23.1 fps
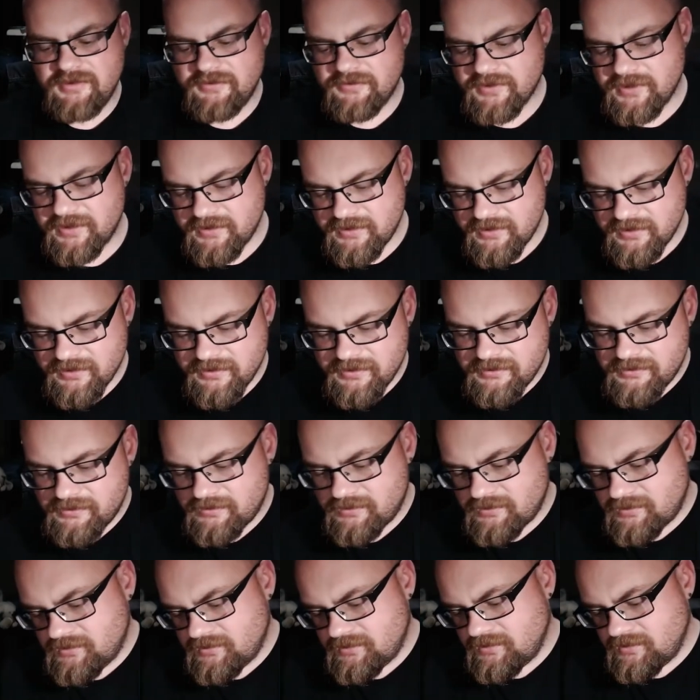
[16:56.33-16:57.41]
right there.
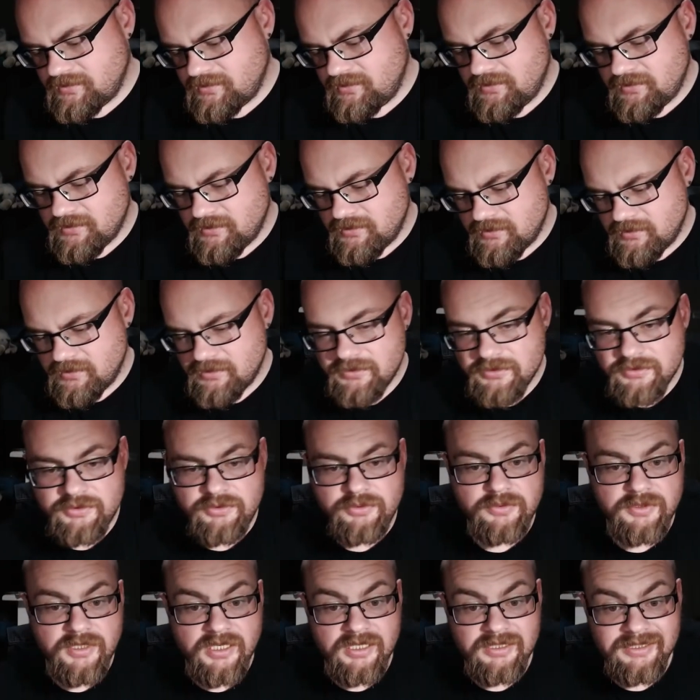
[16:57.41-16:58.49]
Do not